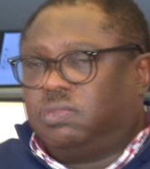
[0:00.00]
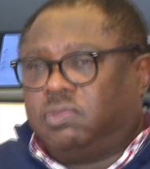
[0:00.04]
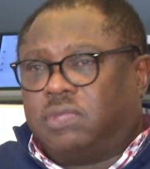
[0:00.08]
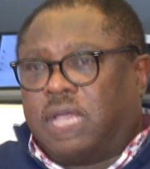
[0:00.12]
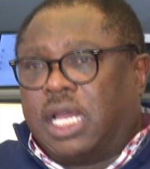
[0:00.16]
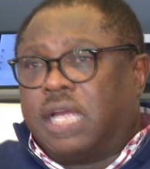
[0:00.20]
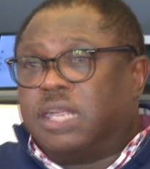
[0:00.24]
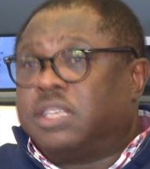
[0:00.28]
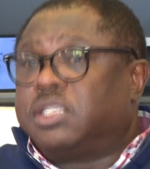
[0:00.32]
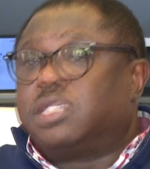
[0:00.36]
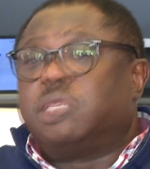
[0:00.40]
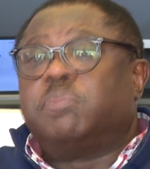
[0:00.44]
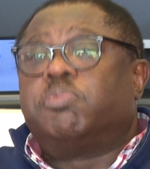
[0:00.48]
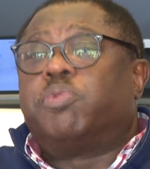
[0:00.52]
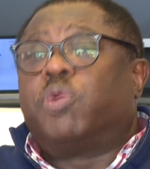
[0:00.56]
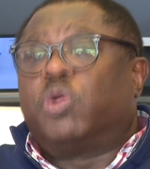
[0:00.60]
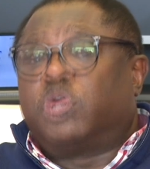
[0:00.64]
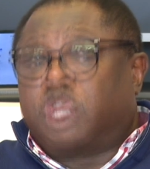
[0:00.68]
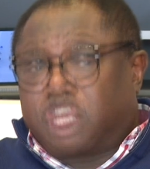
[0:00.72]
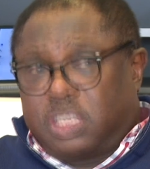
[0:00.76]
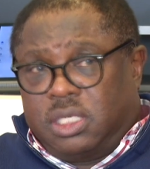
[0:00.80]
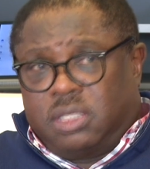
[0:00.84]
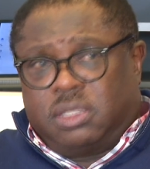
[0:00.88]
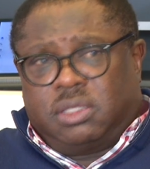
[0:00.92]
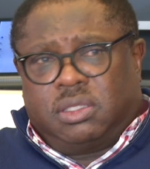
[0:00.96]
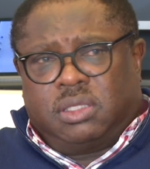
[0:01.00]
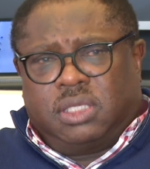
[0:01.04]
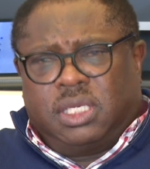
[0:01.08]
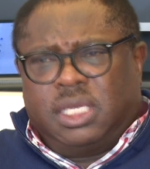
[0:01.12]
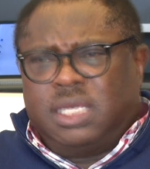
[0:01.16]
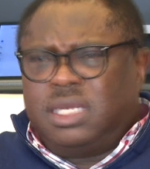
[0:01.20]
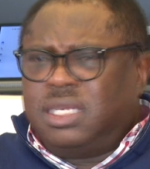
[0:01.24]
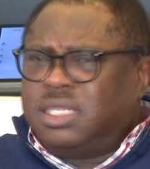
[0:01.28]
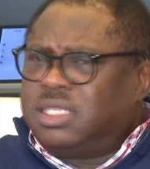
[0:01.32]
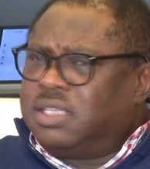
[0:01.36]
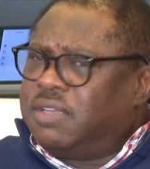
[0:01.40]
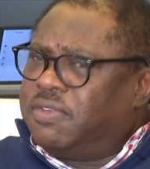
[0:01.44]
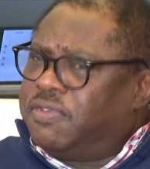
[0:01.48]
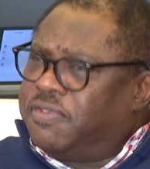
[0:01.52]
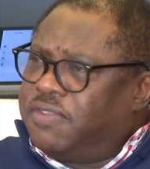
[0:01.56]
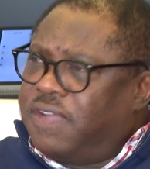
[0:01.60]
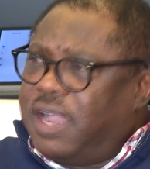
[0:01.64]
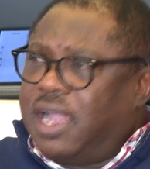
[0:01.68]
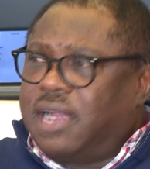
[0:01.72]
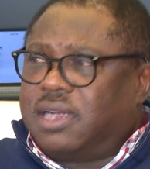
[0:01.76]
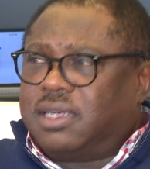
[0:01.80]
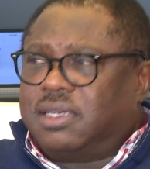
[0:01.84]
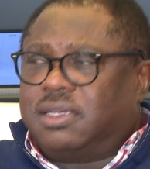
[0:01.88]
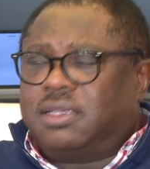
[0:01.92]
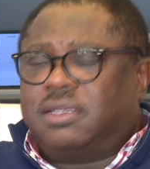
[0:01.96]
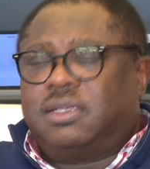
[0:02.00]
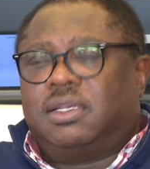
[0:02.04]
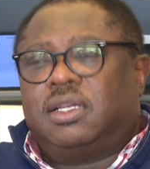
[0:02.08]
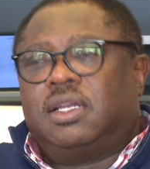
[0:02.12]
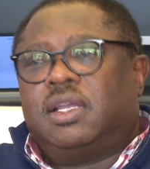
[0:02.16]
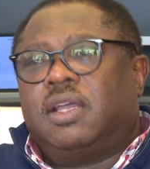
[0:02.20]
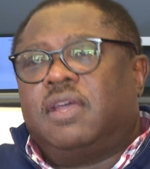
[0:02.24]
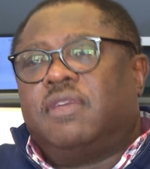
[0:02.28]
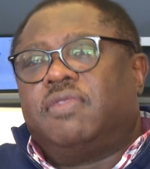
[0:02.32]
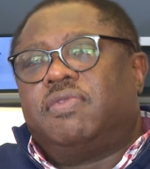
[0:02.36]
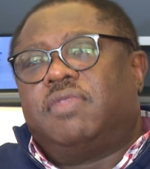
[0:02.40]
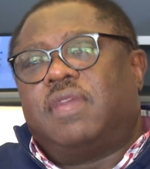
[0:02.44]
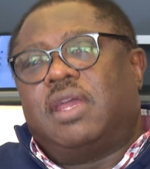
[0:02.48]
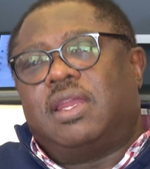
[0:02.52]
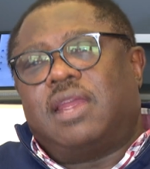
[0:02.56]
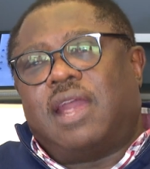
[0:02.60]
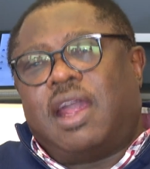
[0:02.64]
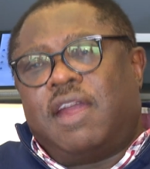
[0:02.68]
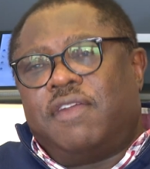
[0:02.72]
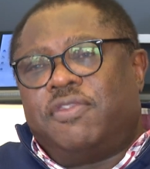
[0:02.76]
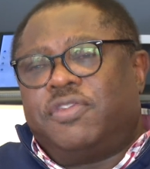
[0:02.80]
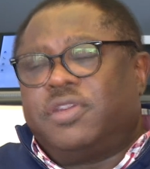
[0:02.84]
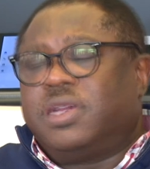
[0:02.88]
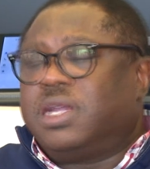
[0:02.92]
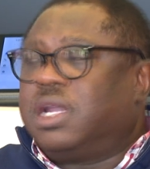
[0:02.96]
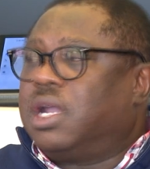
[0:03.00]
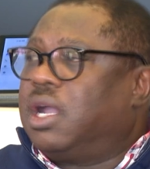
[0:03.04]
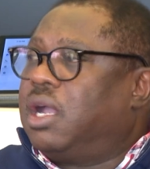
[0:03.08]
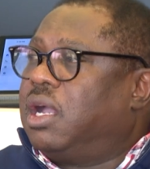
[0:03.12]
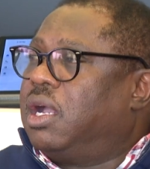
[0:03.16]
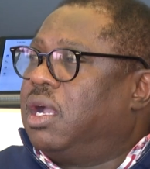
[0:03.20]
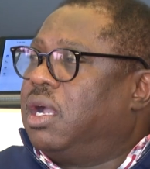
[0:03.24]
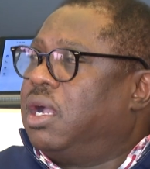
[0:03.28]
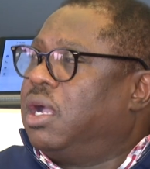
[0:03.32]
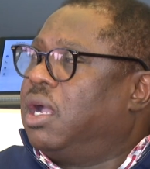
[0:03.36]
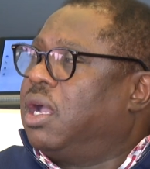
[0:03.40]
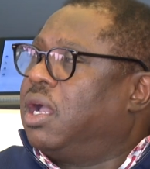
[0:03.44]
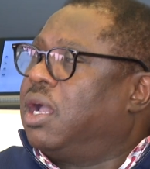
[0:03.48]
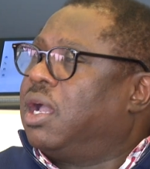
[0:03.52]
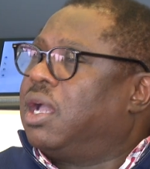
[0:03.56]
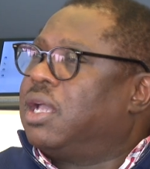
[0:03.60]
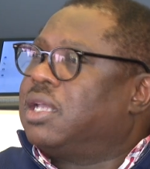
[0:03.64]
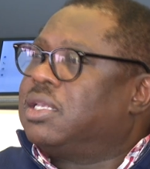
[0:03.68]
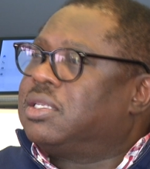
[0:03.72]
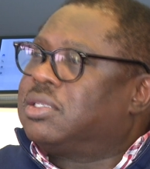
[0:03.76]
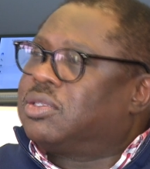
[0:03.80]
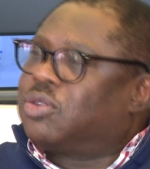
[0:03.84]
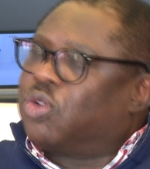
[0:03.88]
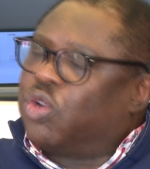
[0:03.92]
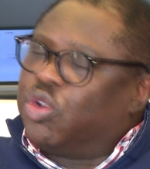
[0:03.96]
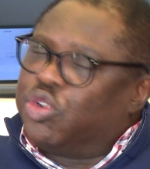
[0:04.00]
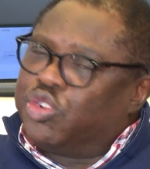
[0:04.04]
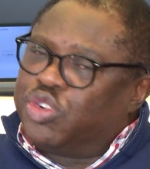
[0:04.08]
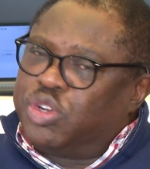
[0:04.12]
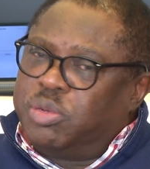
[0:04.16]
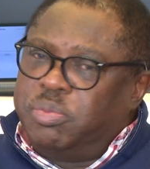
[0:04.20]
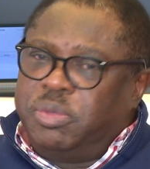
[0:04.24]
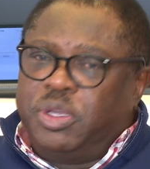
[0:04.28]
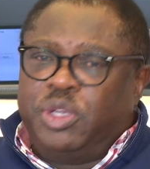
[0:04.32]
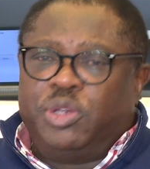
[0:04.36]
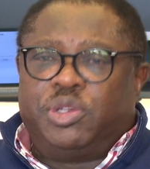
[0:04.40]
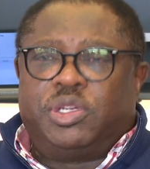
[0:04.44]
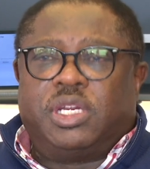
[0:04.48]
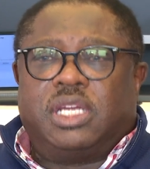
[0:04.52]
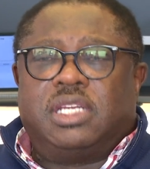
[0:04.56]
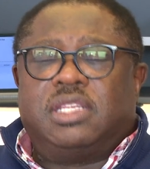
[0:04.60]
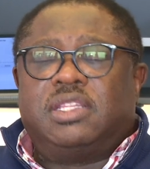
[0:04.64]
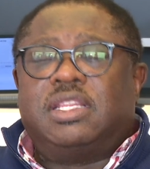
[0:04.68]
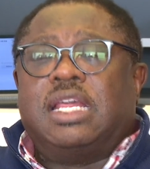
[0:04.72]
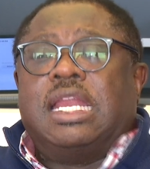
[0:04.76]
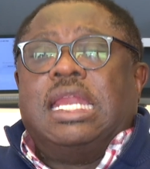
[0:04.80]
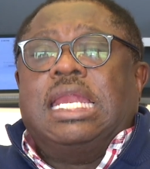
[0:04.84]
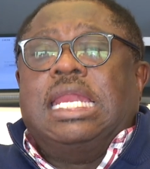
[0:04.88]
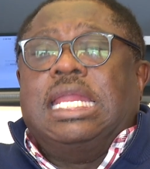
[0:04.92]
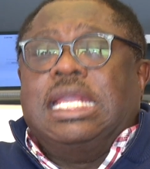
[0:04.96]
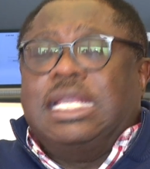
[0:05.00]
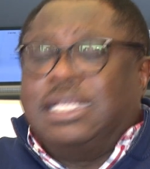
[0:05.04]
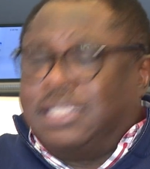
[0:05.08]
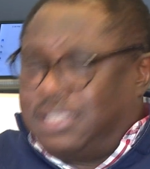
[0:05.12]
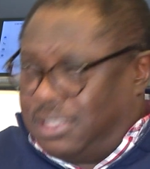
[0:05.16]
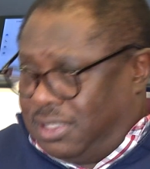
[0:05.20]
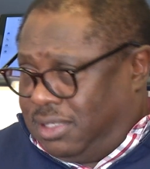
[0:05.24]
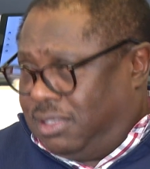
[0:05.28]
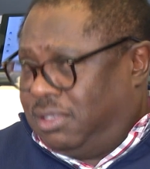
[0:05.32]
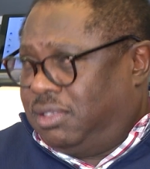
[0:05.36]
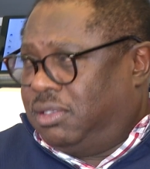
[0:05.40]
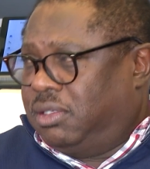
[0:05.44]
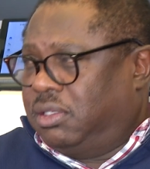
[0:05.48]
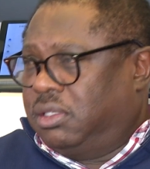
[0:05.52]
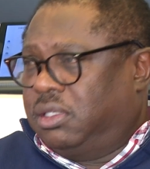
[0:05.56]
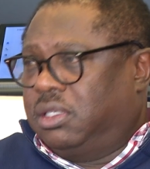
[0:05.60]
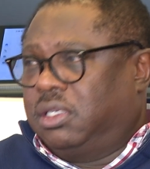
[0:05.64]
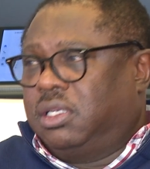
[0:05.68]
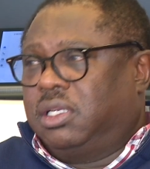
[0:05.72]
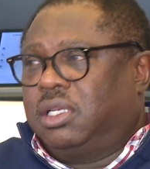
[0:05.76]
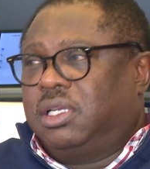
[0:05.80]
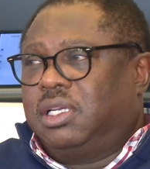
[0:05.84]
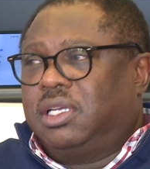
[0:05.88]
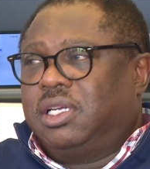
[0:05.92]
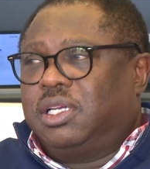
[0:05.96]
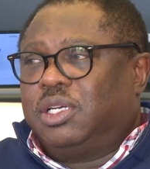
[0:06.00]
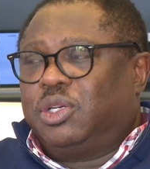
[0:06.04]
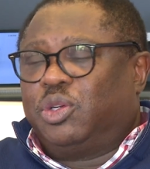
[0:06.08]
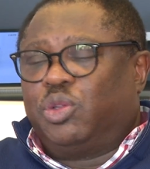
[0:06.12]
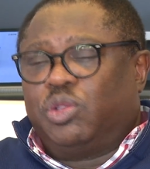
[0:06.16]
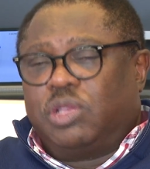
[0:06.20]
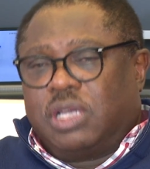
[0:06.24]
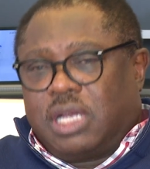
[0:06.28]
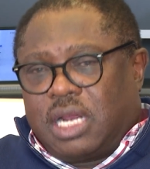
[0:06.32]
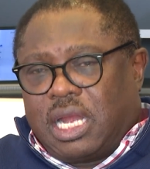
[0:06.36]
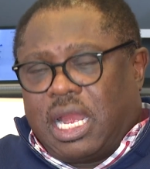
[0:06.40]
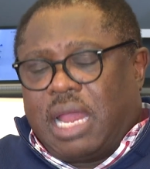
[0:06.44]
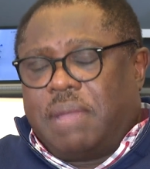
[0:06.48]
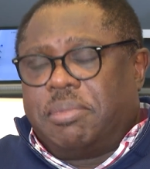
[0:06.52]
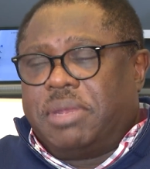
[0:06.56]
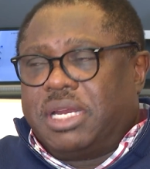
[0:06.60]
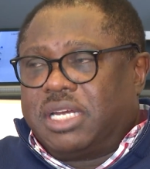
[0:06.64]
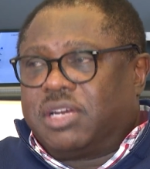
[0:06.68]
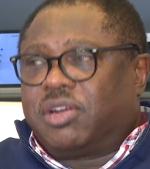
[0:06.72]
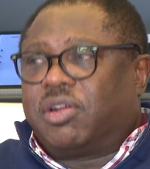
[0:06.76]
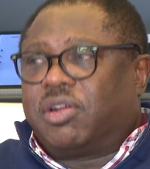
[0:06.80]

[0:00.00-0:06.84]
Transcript: That is important. It is a fact that Africa has contributed the least to the climate